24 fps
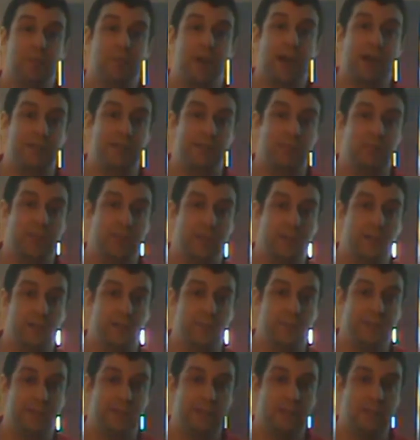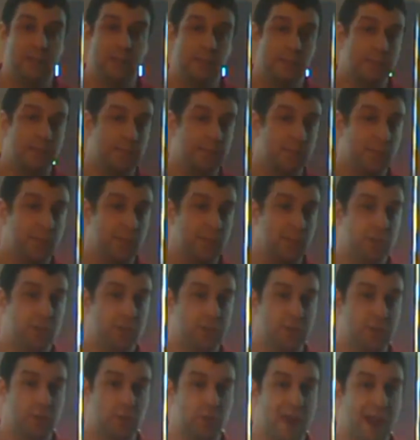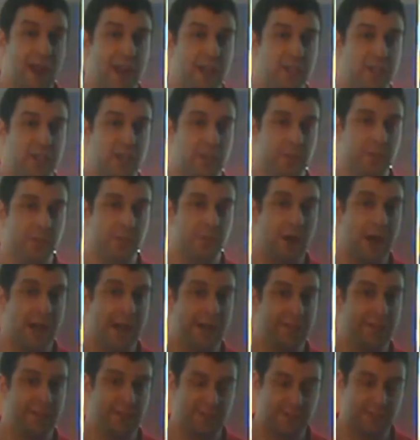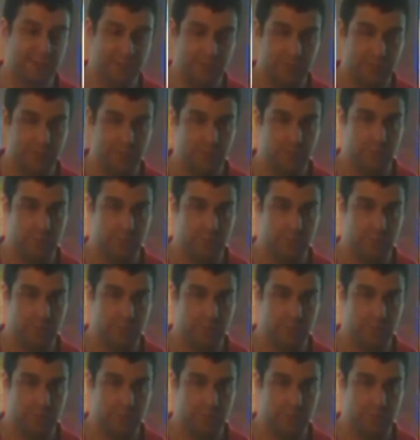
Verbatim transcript: possibly could have been trash on the tracks.